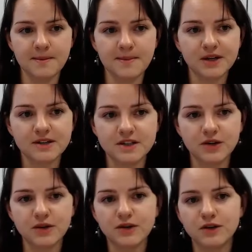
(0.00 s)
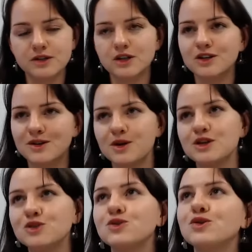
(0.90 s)
Because,
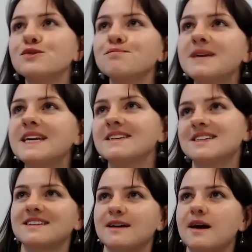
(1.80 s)
you could meet